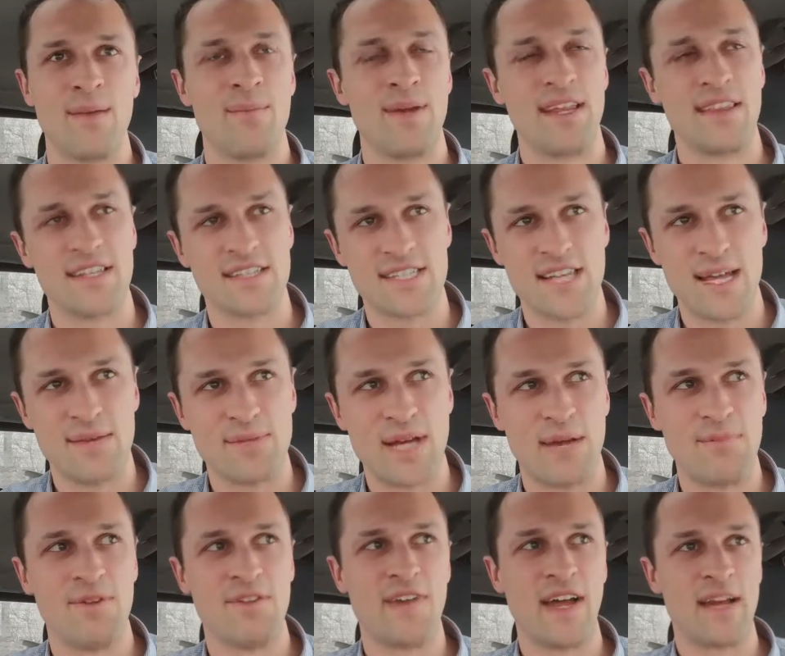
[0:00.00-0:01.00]
But at the same
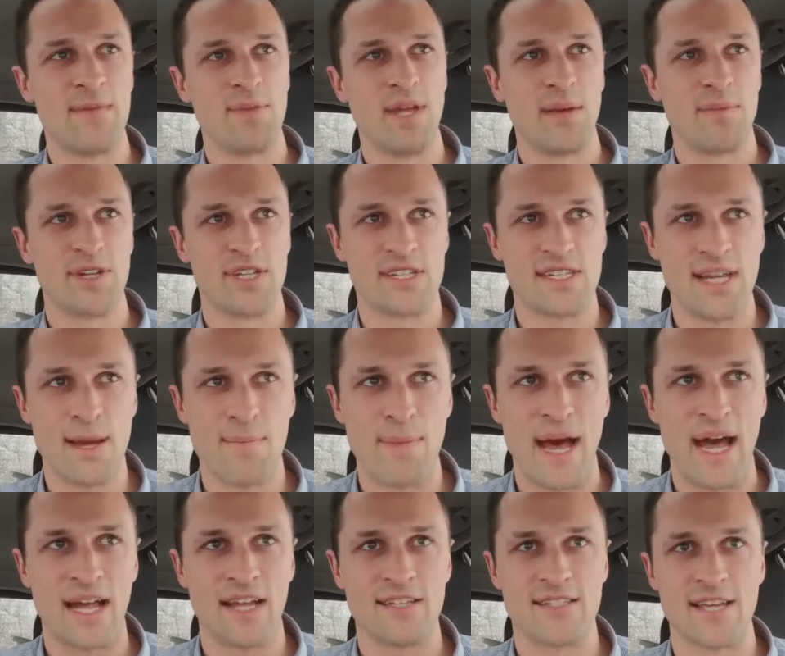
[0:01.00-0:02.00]
time, you've got to be able to step
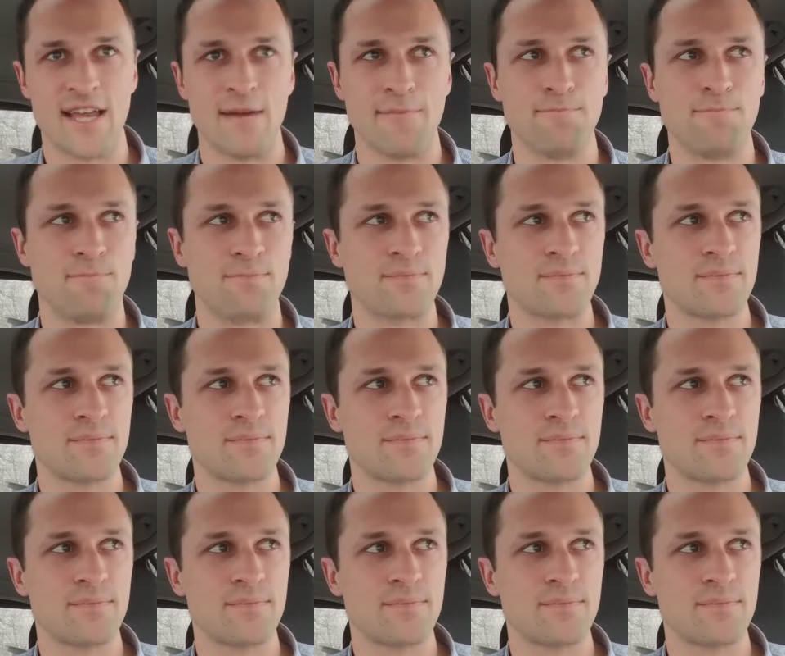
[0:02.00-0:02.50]
back and say,